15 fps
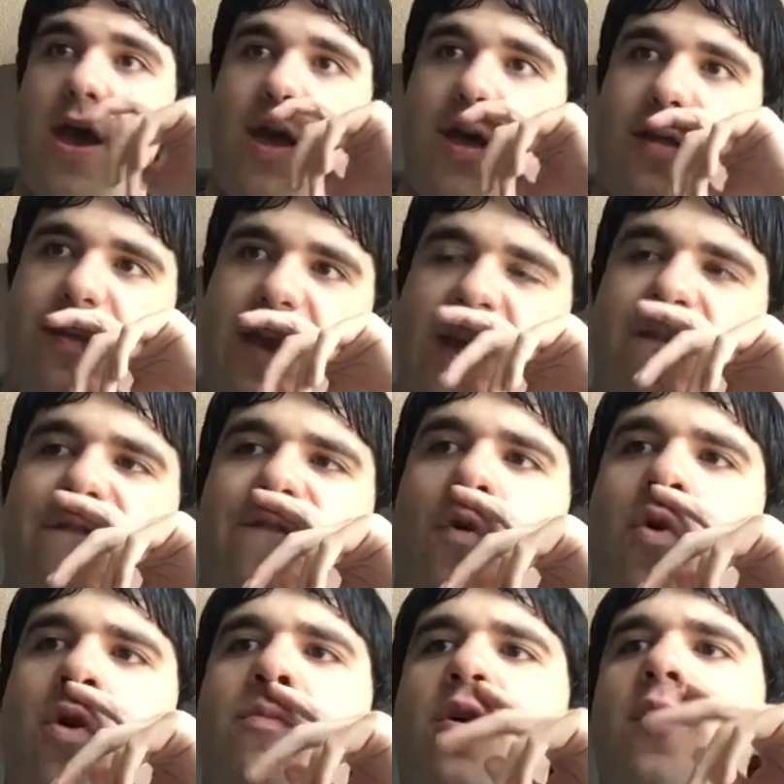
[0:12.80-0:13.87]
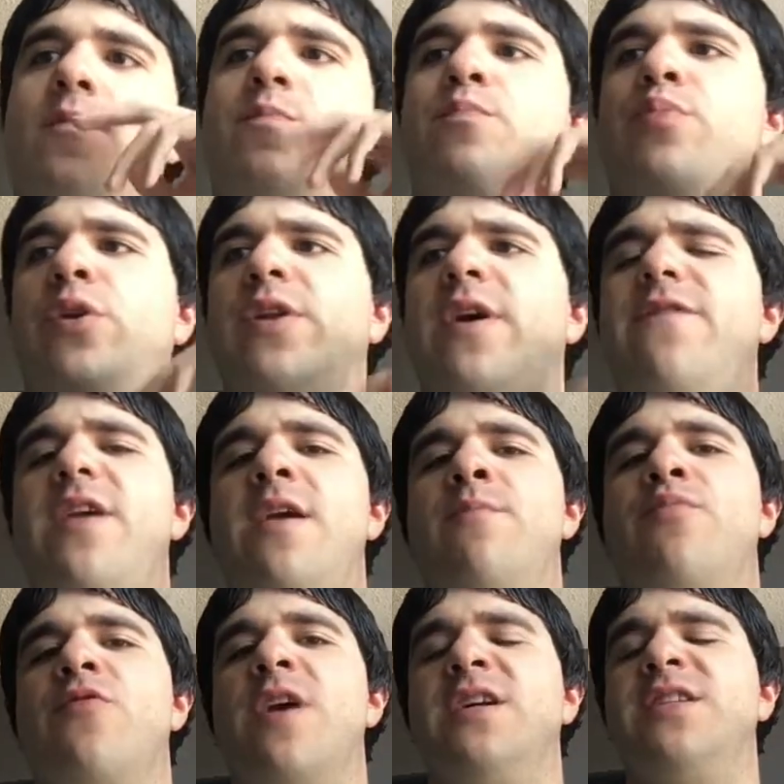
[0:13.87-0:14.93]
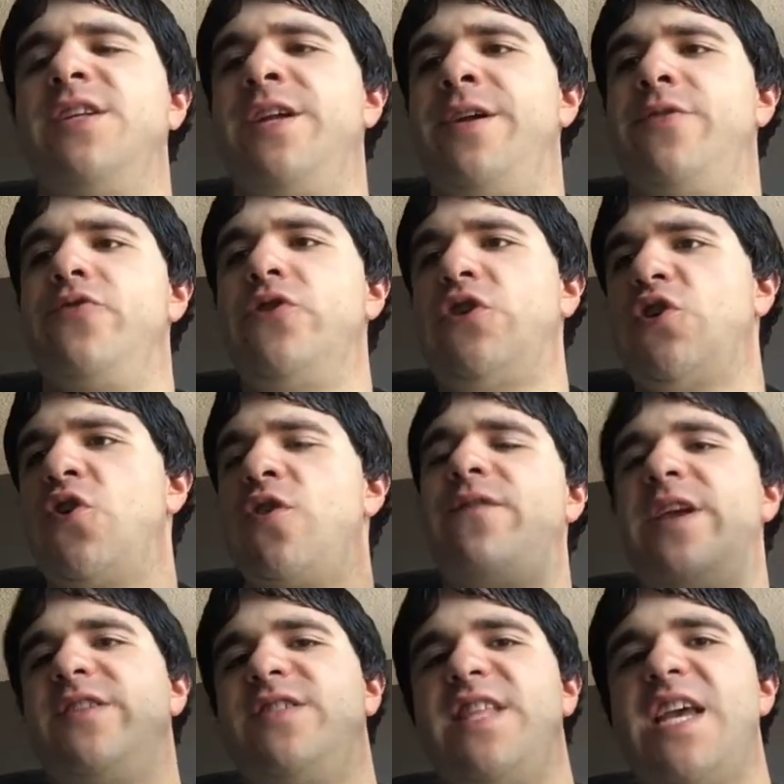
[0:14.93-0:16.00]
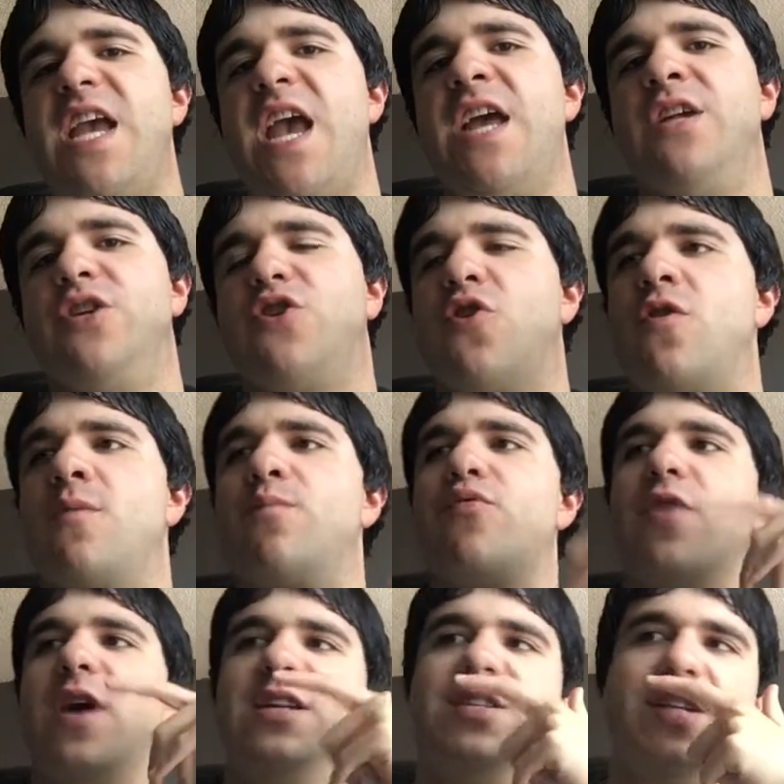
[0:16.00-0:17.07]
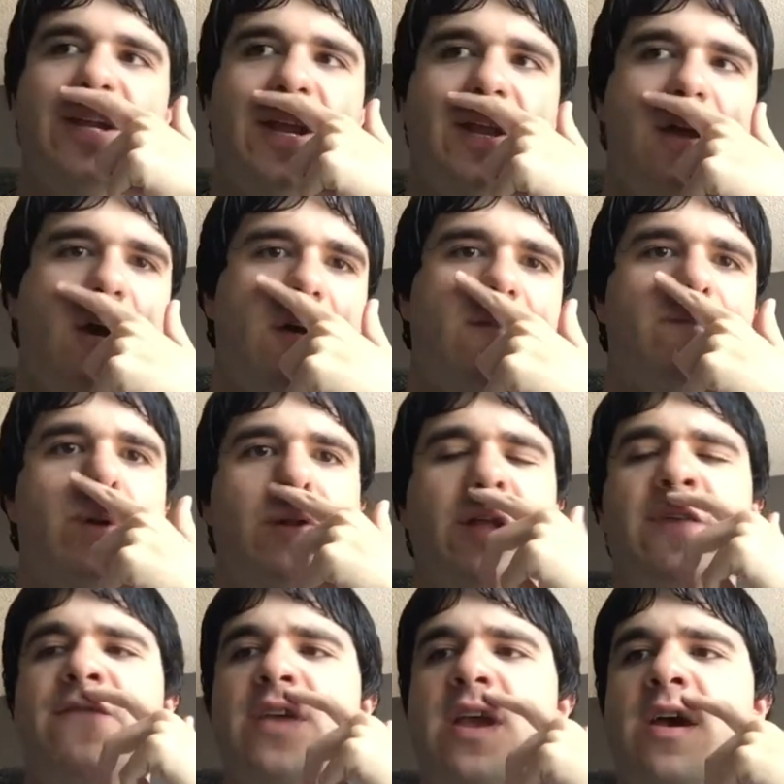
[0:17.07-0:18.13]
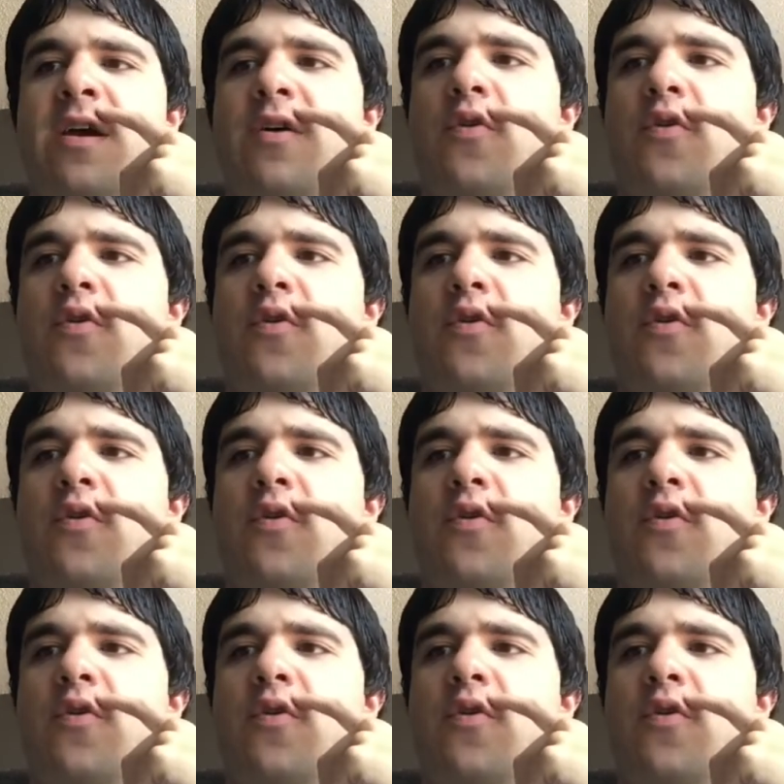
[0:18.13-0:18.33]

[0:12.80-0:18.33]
The former Bolivian president who served as the interim president of Bolivia,